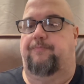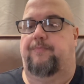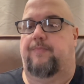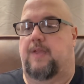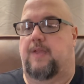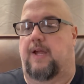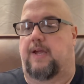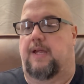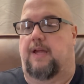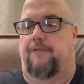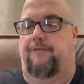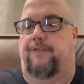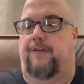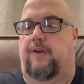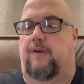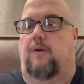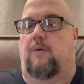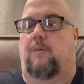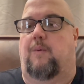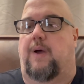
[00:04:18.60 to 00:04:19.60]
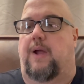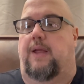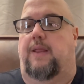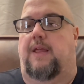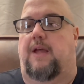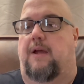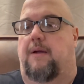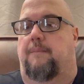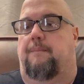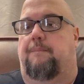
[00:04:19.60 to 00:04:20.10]
I gotta figure out why
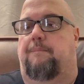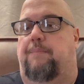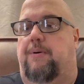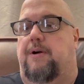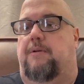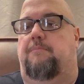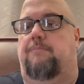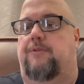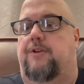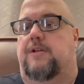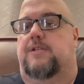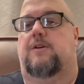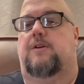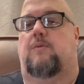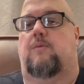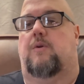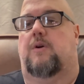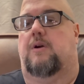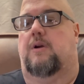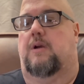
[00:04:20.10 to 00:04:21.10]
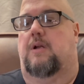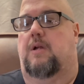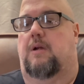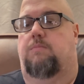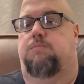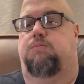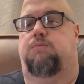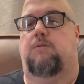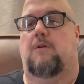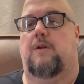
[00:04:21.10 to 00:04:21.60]
that pump doesn't work.
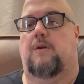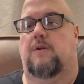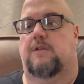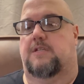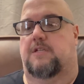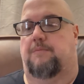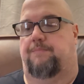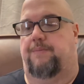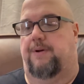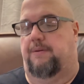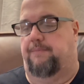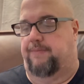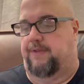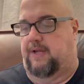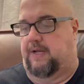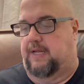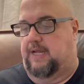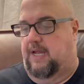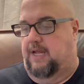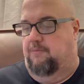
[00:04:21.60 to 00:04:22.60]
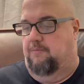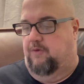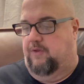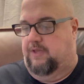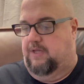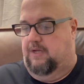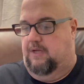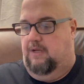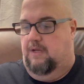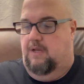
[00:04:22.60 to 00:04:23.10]
You know, it's the pump that came with
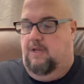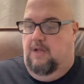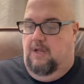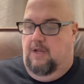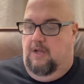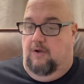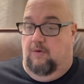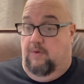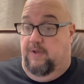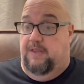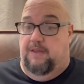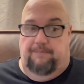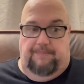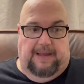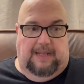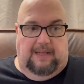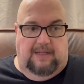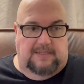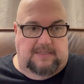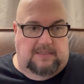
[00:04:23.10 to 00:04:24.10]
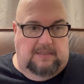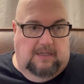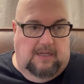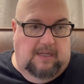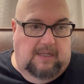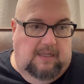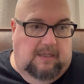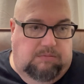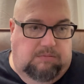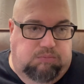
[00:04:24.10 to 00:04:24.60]
the
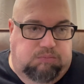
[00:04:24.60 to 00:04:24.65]
Bellistol.